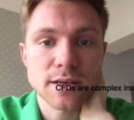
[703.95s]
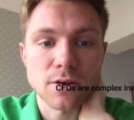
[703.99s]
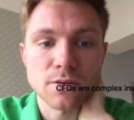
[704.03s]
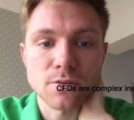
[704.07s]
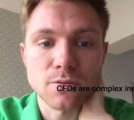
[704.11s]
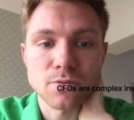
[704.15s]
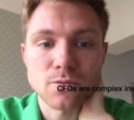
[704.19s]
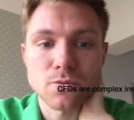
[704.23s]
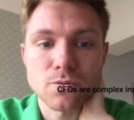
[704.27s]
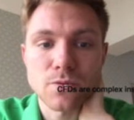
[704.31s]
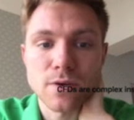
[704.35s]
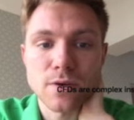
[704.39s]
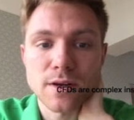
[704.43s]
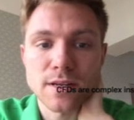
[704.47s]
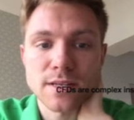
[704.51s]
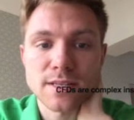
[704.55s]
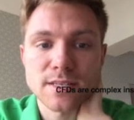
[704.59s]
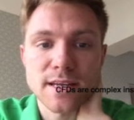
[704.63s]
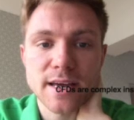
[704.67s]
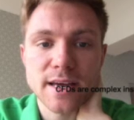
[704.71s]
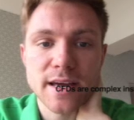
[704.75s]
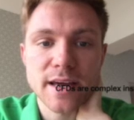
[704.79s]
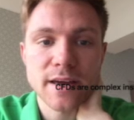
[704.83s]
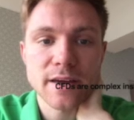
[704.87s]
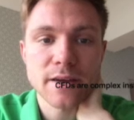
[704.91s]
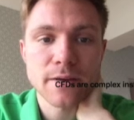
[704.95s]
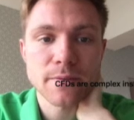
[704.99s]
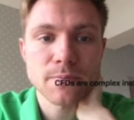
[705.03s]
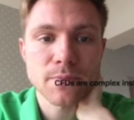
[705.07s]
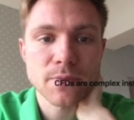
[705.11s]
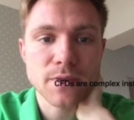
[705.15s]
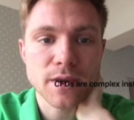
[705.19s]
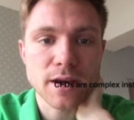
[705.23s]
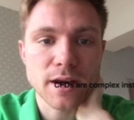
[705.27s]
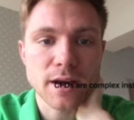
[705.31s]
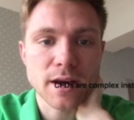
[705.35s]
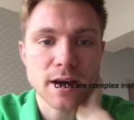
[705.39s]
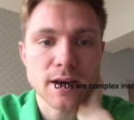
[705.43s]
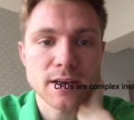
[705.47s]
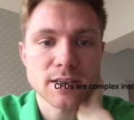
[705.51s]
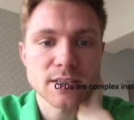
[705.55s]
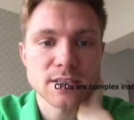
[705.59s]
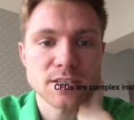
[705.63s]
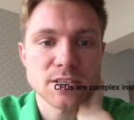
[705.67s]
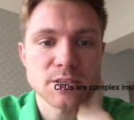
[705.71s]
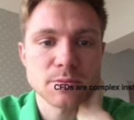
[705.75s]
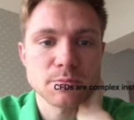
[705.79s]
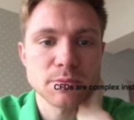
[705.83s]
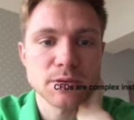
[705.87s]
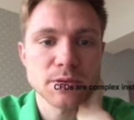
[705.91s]
On Wednesday, uh,
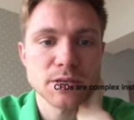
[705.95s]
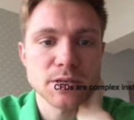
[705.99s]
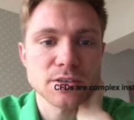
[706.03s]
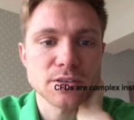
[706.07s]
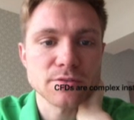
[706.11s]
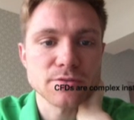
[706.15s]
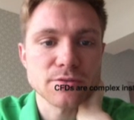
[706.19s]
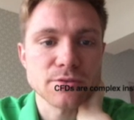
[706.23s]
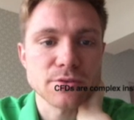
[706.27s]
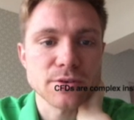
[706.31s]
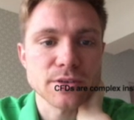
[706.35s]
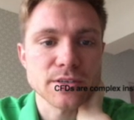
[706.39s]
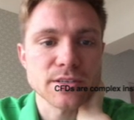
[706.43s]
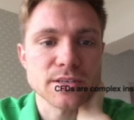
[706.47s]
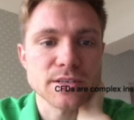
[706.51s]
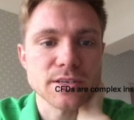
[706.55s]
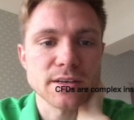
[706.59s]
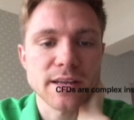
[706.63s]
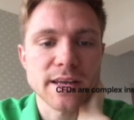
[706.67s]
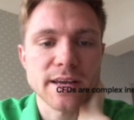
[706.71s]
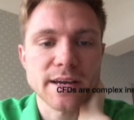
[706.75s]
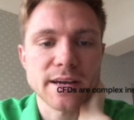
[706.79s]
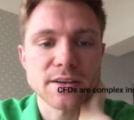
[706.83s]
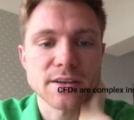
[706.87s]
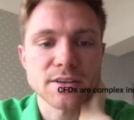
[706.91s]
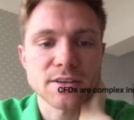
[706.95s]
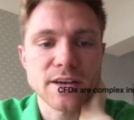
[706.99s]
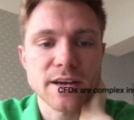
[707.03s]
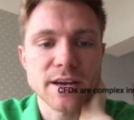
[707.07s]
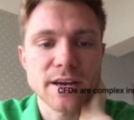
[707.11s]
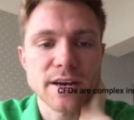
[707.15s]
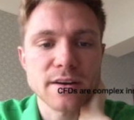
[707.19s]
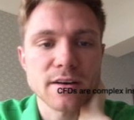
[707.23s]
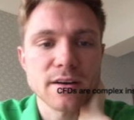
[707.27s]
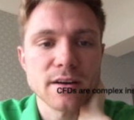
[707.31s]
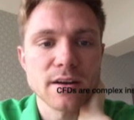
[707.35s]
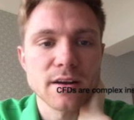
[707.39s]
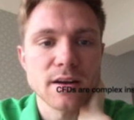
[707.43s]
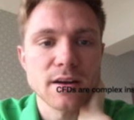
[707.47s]
the speech of Christian Lagarde,